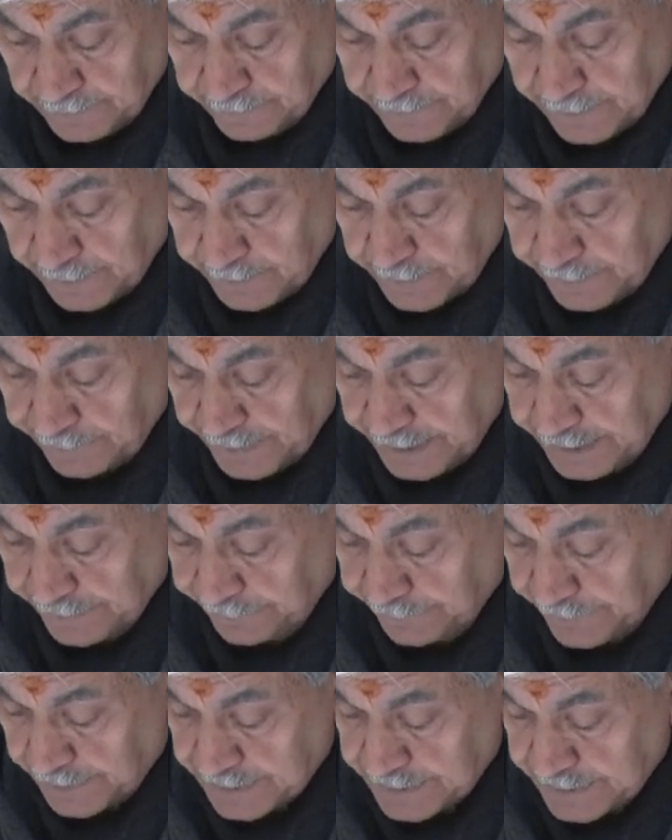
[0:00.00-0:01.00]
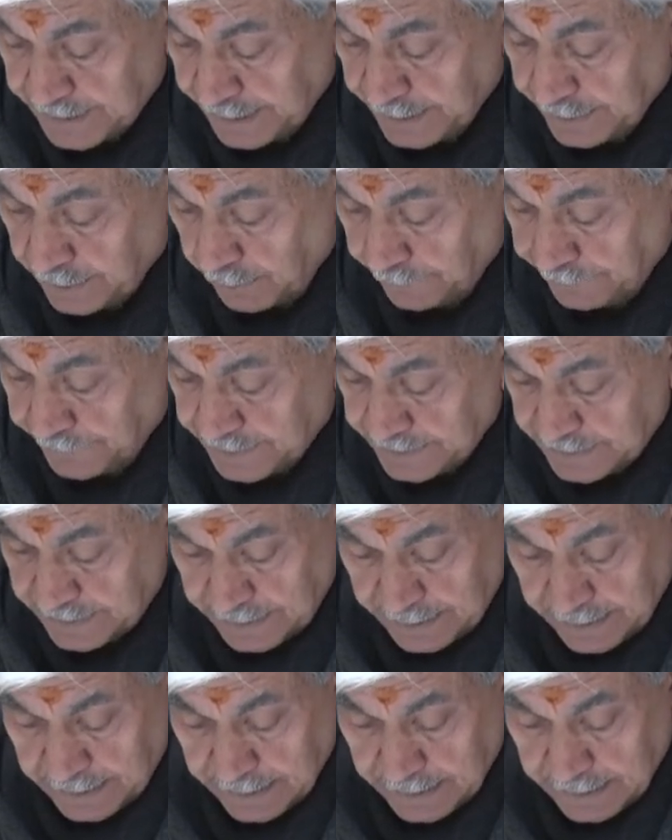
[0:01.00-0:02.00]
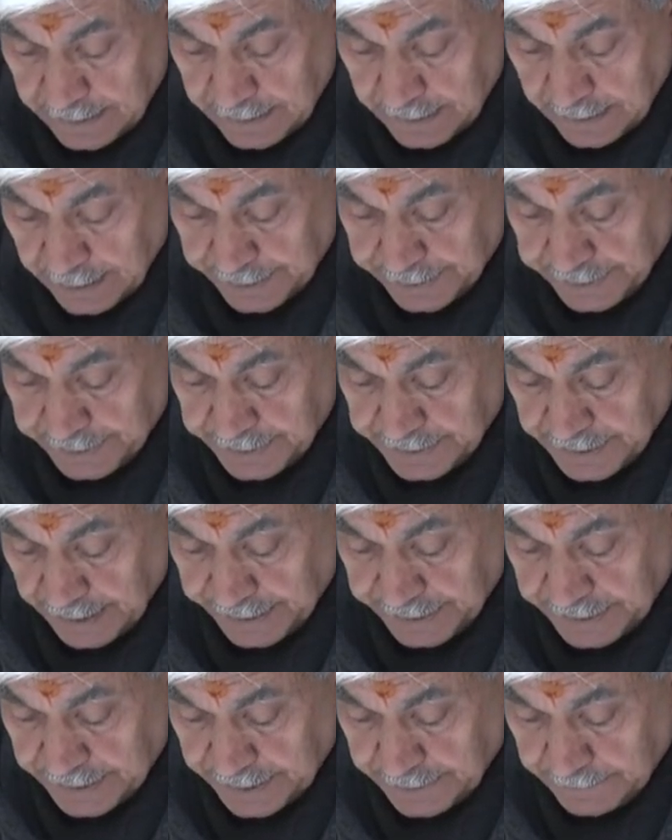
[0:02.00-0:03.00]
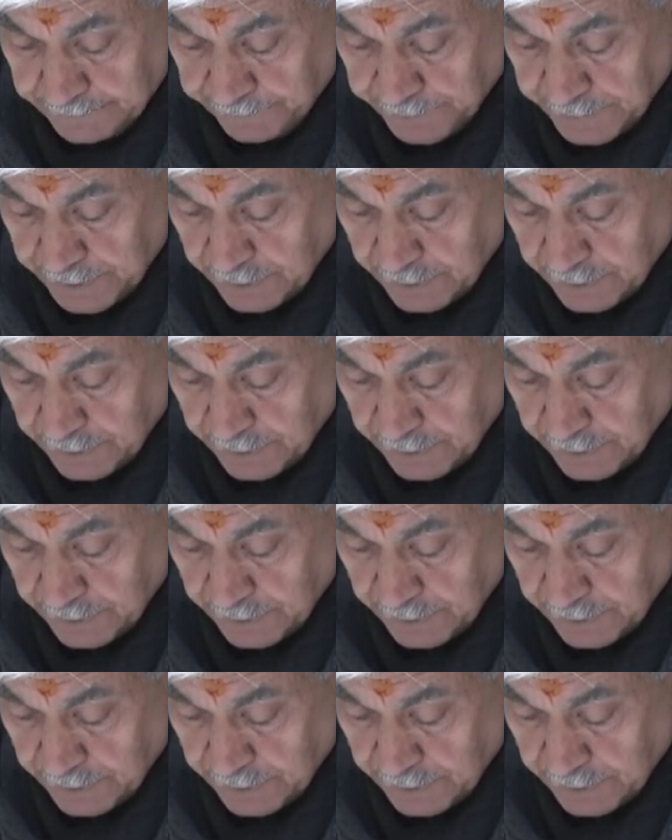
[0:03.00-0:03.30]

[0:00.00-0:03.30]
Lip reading: From the very first day in office, I decided